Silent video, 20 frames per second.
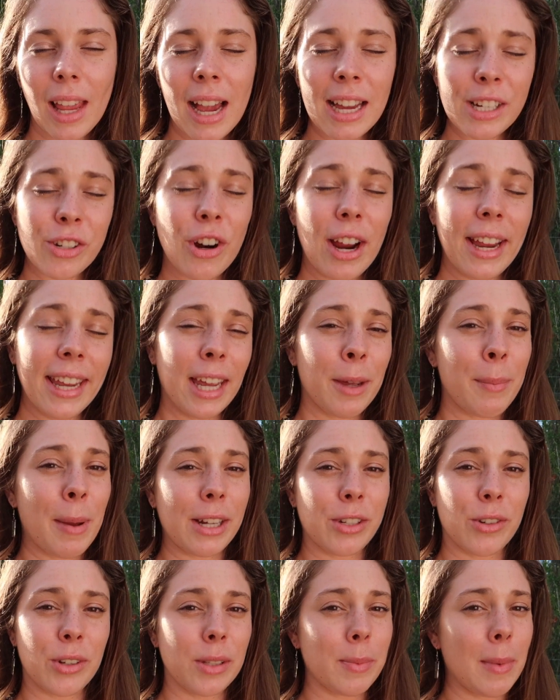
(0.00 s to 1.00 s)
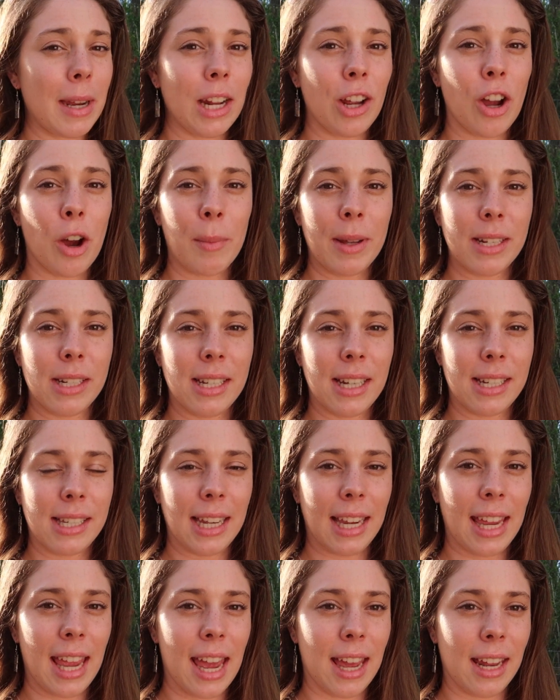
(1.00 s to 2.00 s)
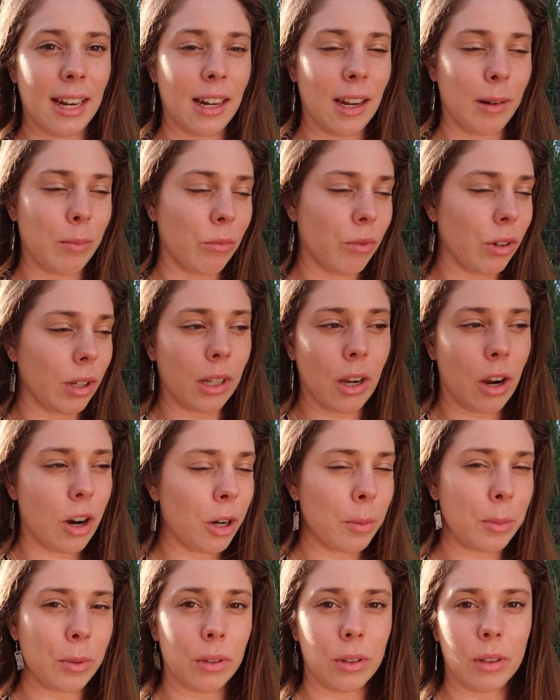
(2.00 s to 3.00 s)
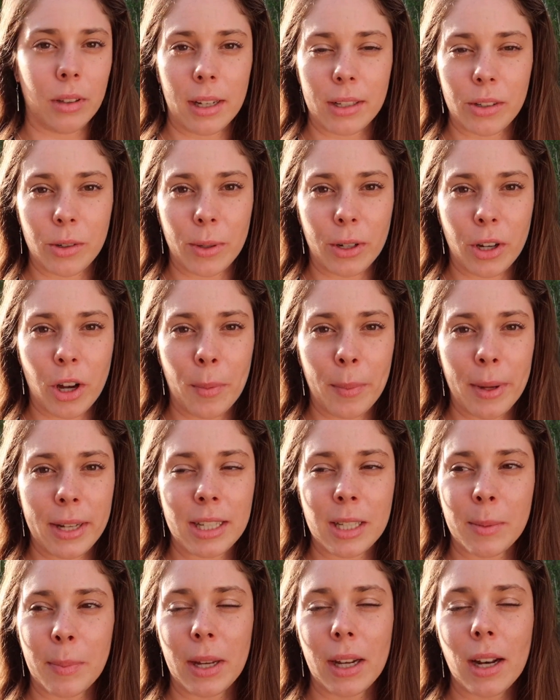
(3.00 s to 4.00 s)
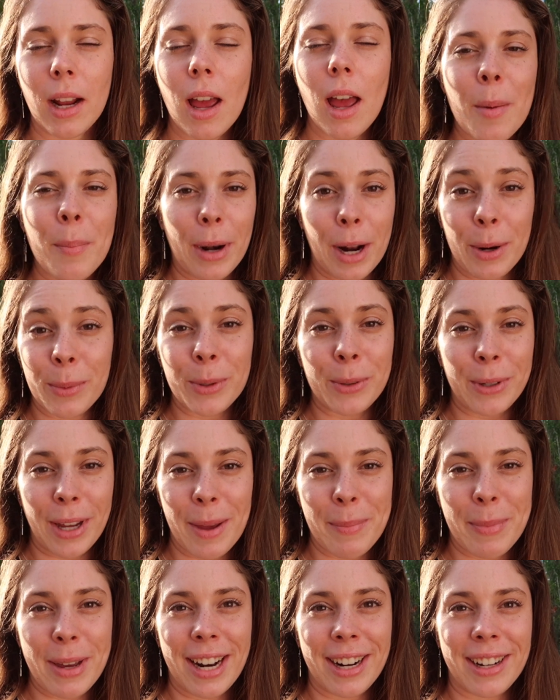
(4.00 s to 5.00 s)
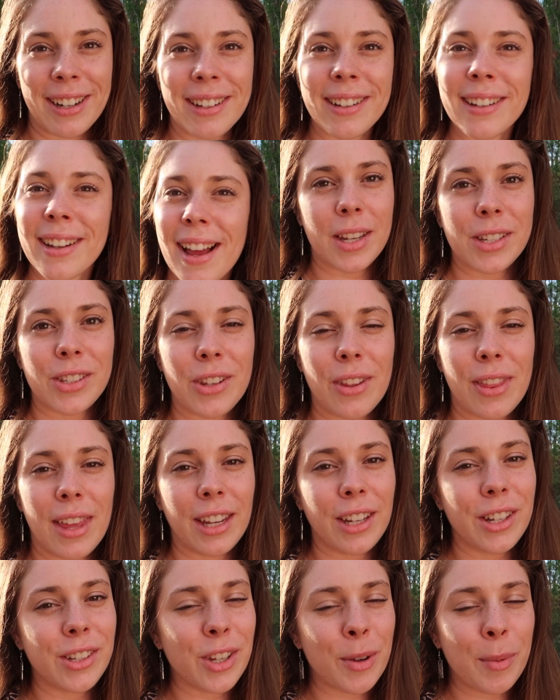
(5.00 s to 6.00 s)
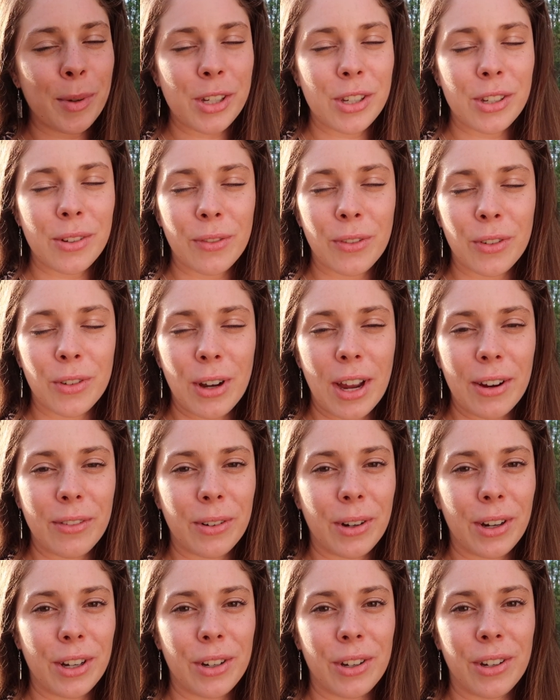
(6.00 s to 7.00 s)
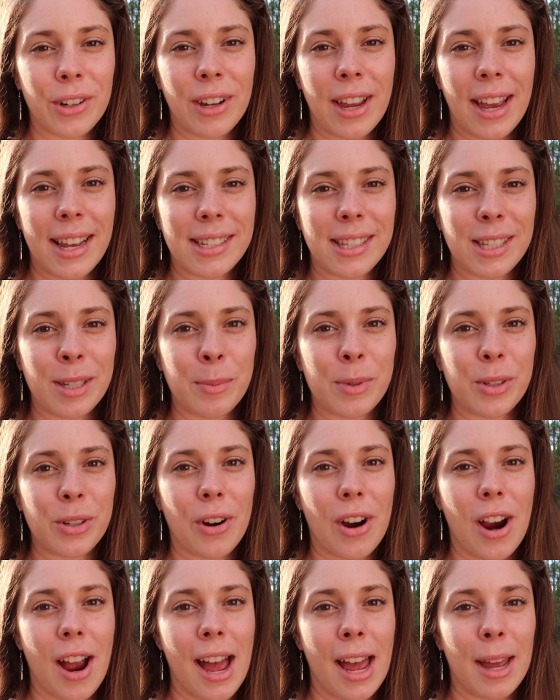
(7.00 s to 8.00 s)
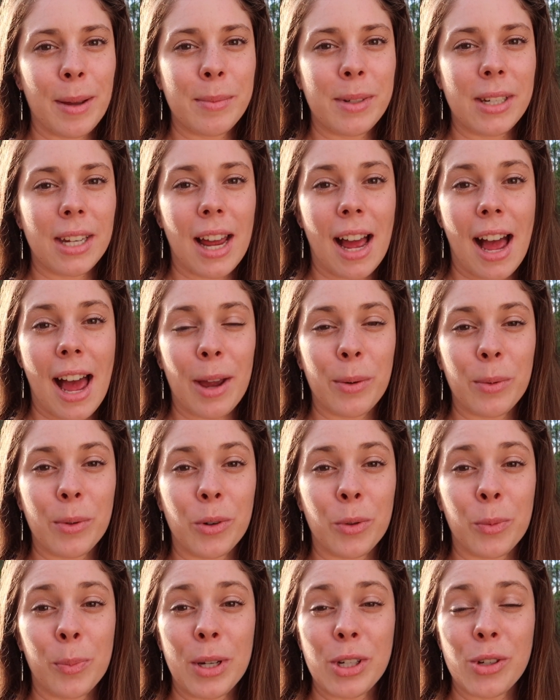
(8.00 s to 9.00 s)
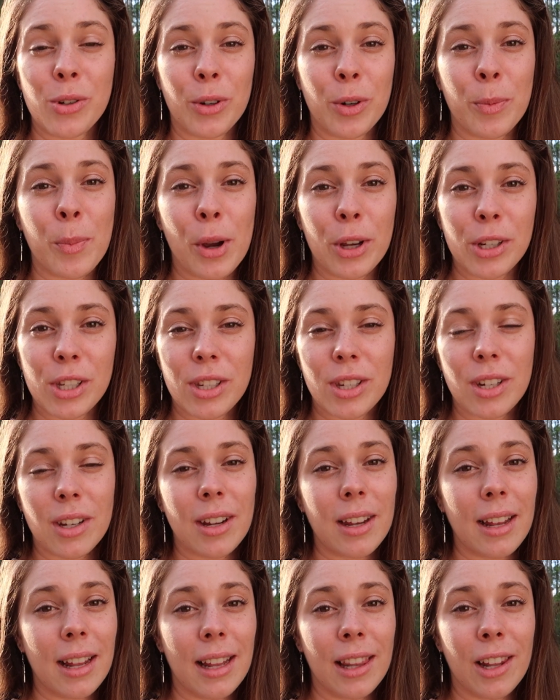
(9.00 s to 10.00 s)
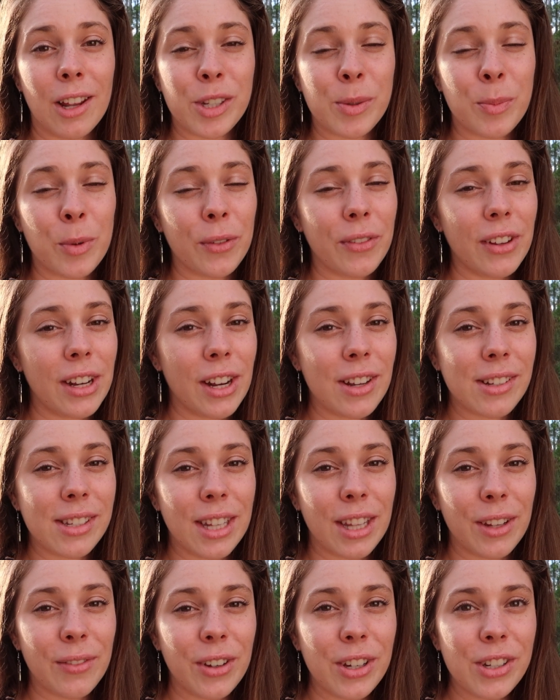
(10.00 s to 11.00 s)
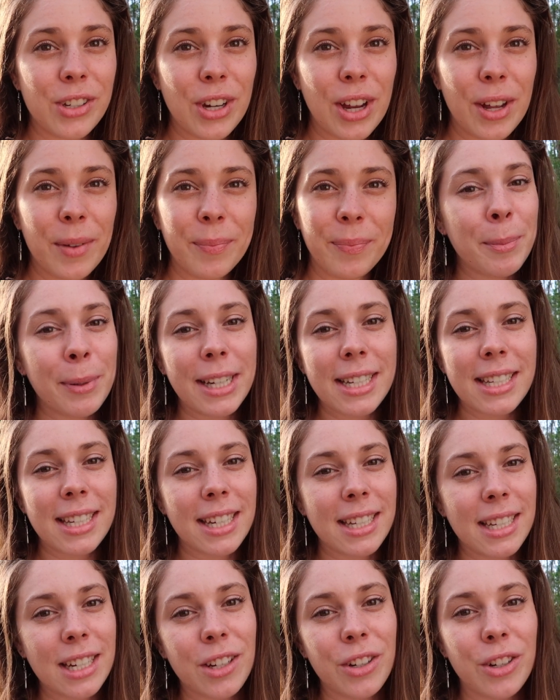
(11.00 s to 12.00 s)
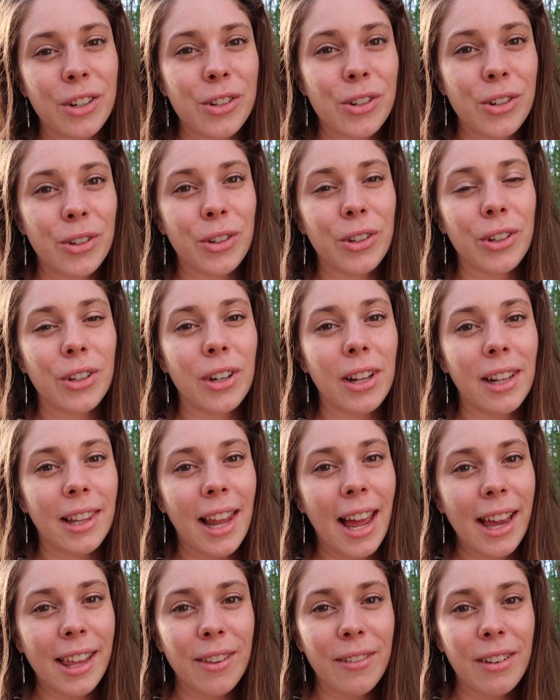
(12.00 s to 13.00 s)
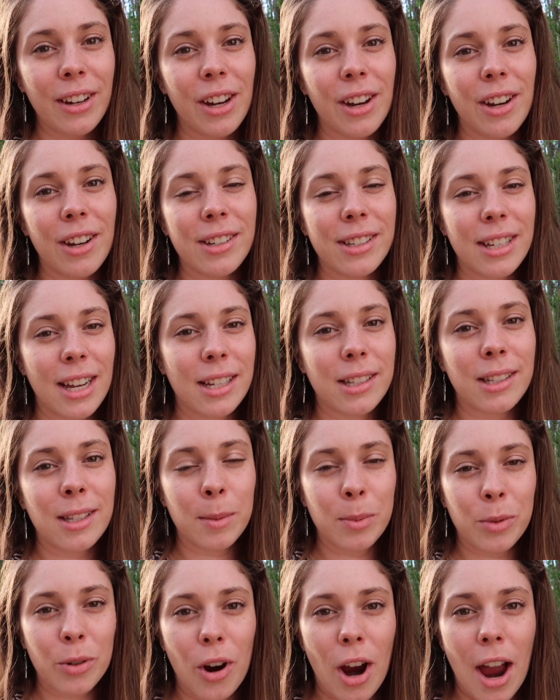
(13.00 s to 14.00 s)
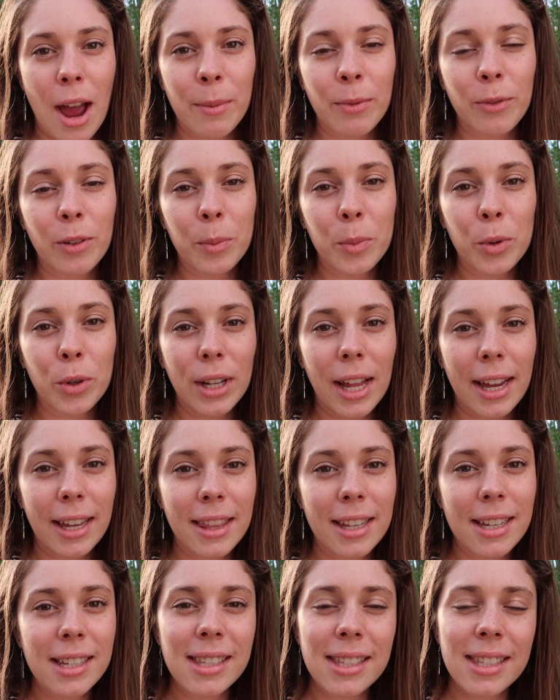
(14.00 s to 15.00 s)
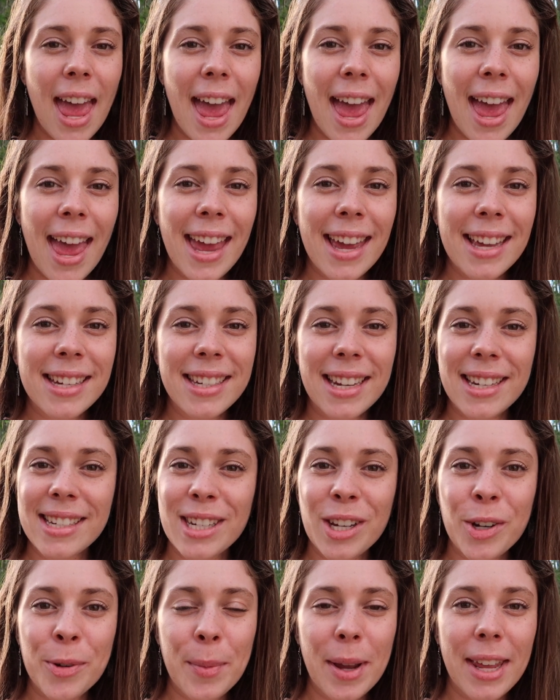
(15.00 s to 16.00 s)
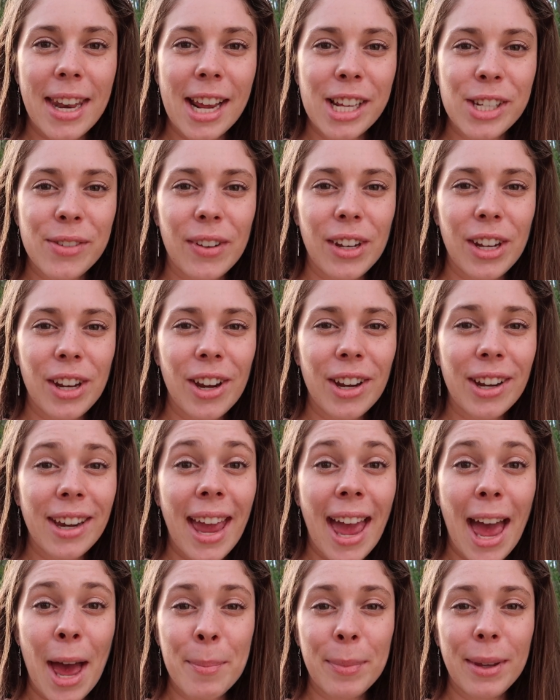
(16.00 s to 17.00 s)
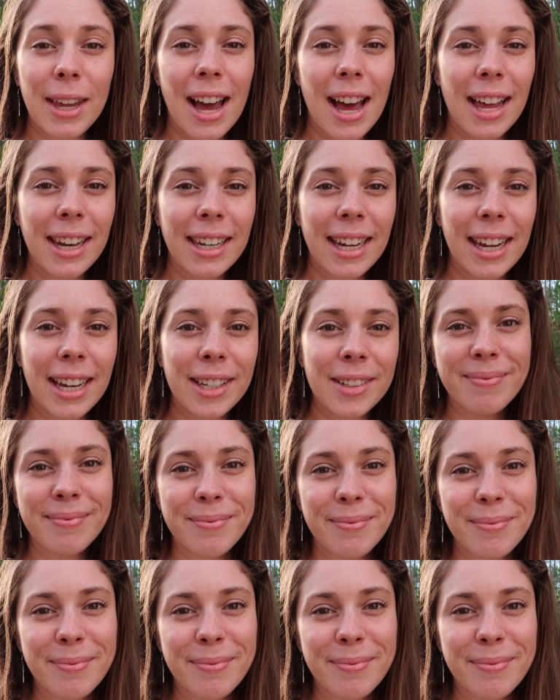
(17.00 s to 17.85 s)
I try and get back to as many comments as I can. I'm really horrible at doing comments, but but I will get better. So thank you so much for everyone who has subscribed. I will be sure to post lots more videos in the future. Please continue to like the videos and subscribe for more like this. And until my next video, happy gardening.